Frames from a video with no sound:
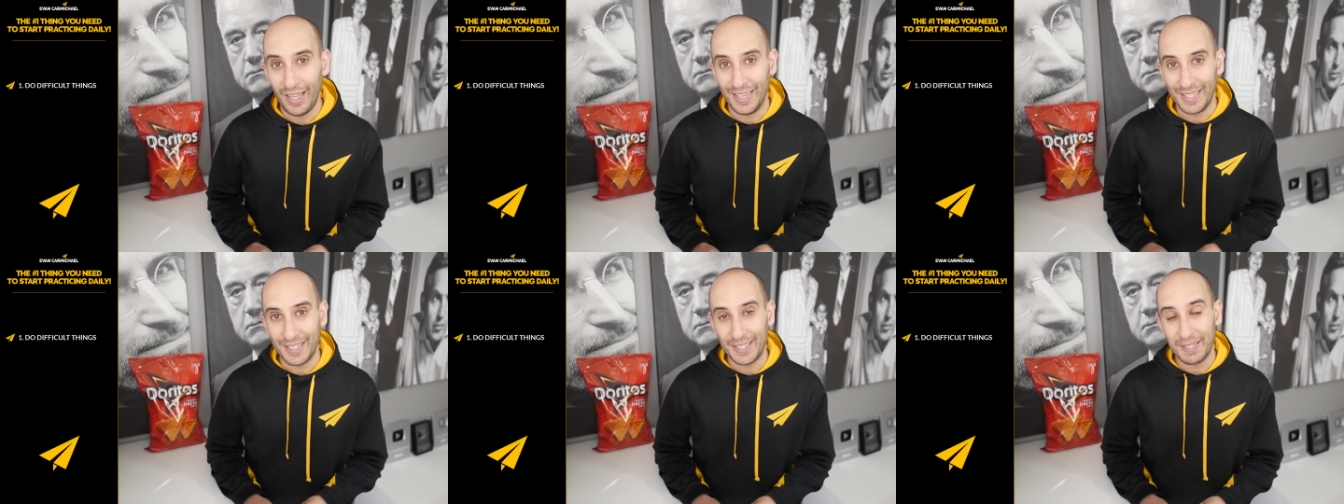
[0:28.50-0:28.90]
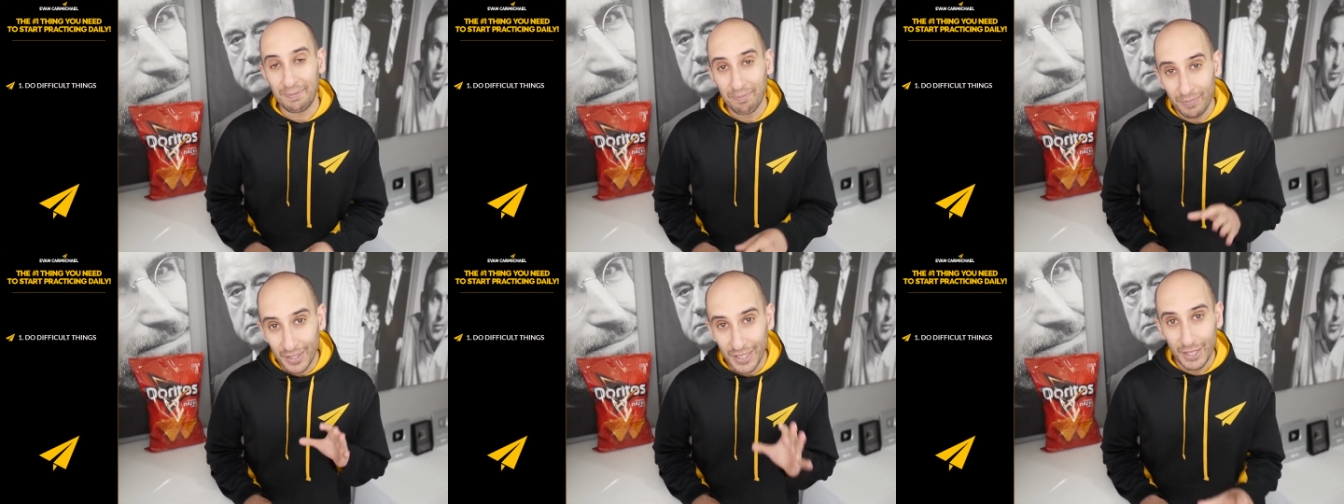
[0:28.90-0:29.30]
things.
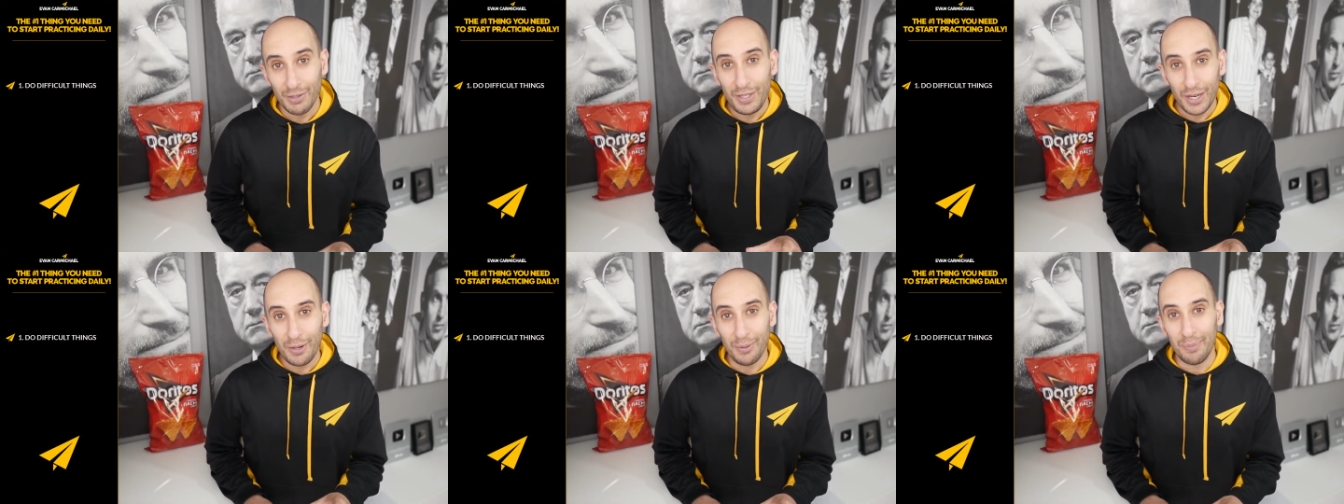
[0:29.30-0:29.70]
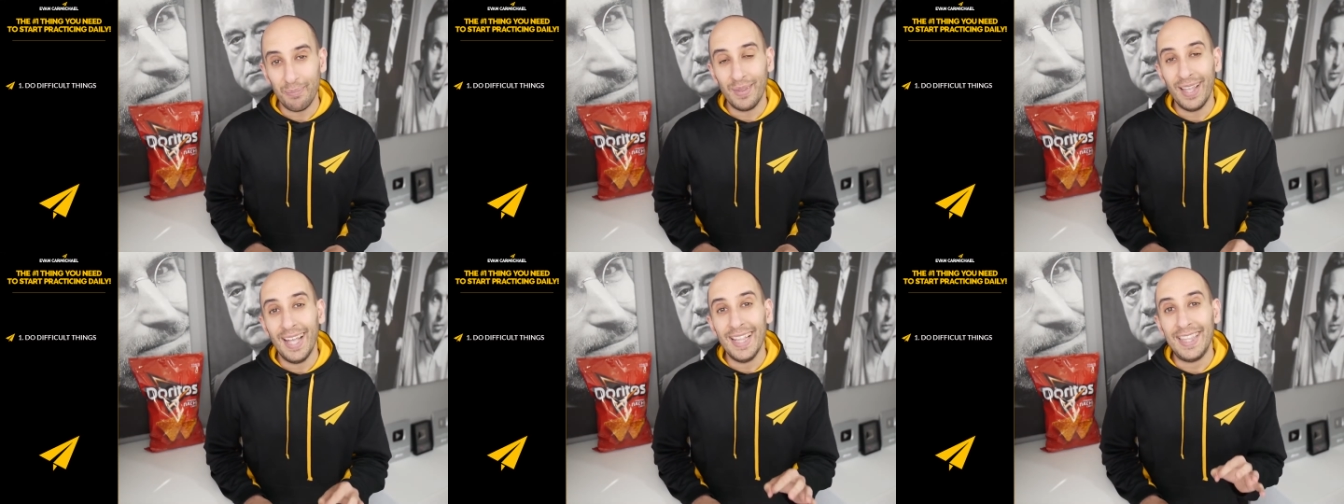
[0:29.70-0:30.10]
You do.
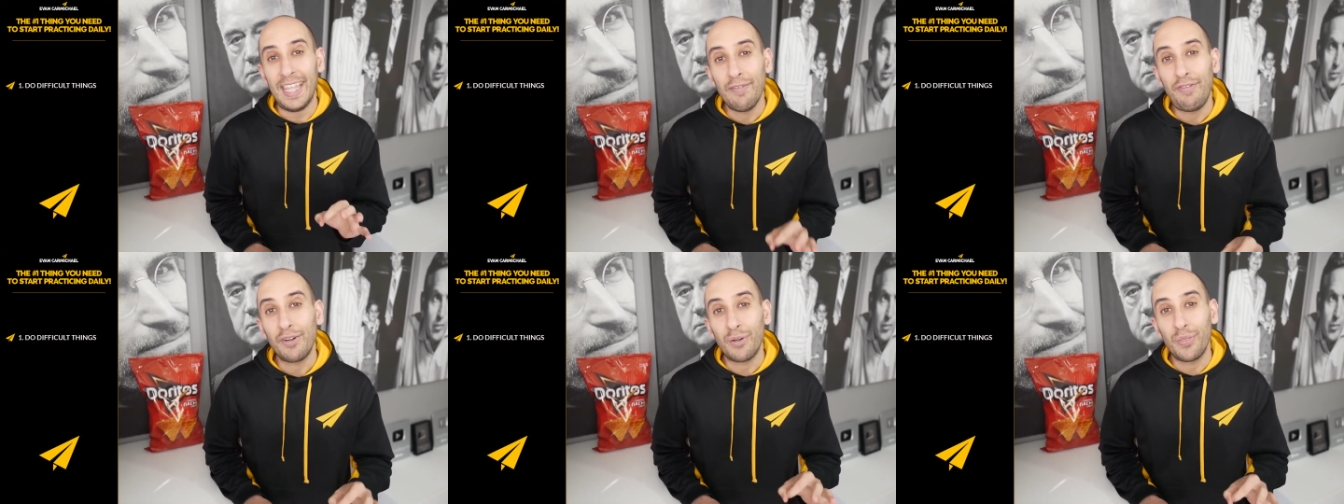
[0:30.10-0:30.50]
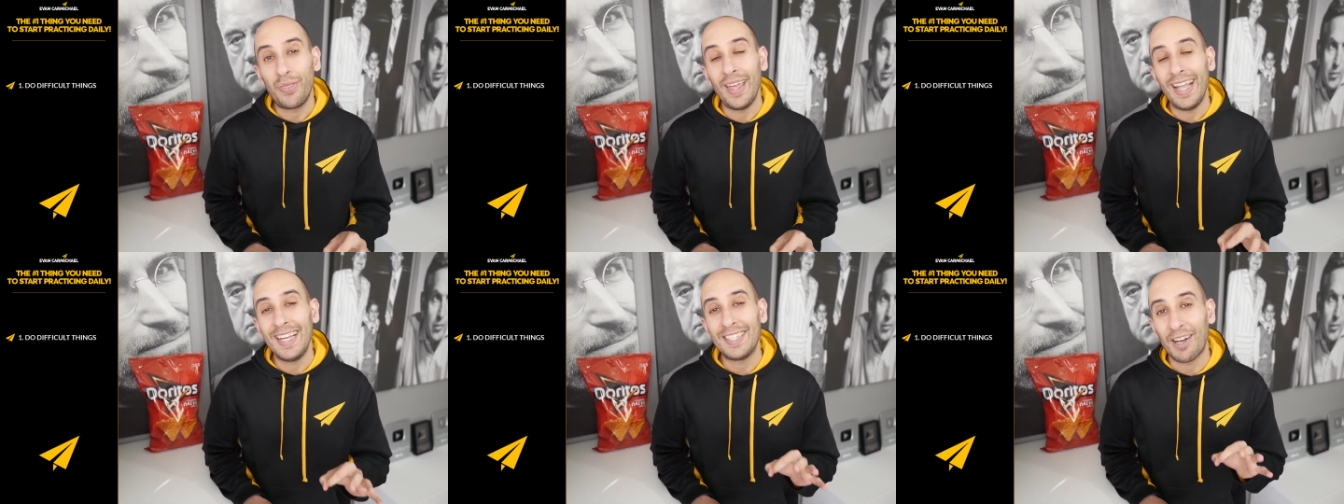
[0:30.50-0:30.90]
Difficult
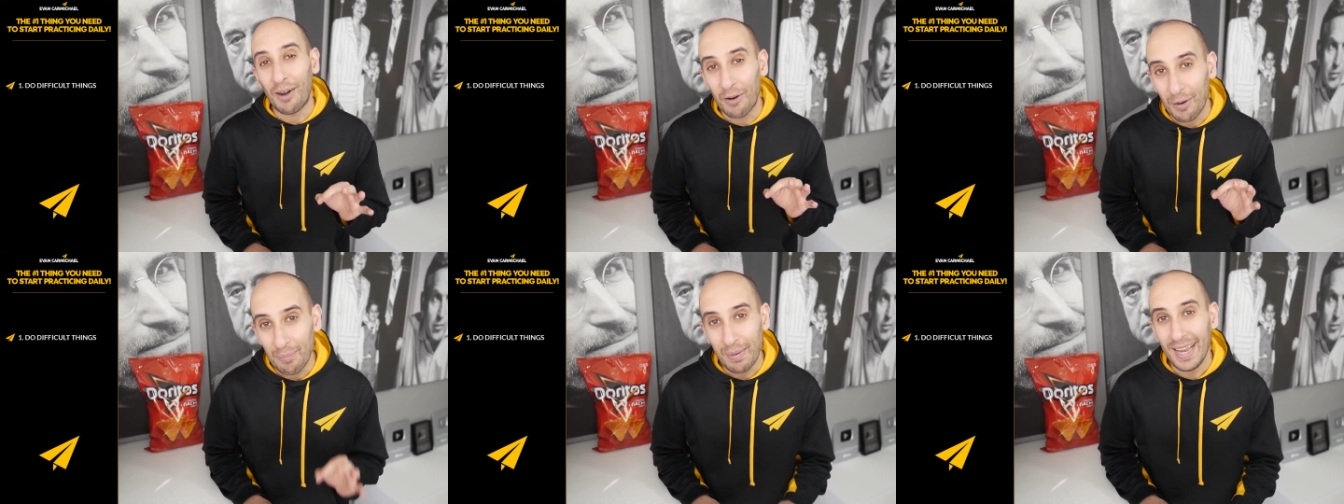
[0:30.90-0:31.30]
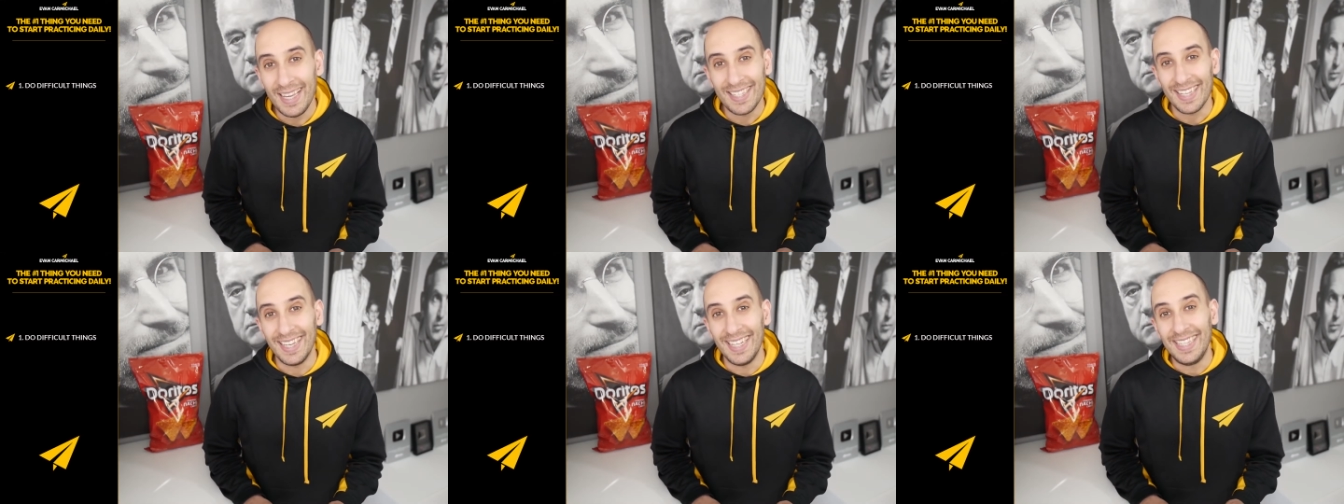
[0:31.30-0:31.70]
things are
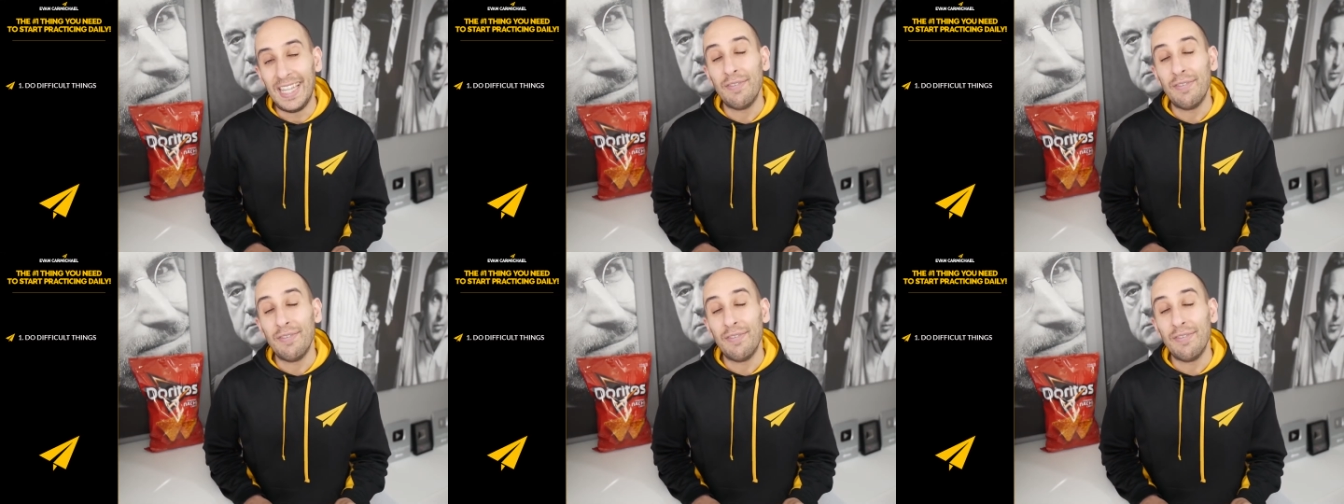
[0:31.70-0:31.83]
amazing.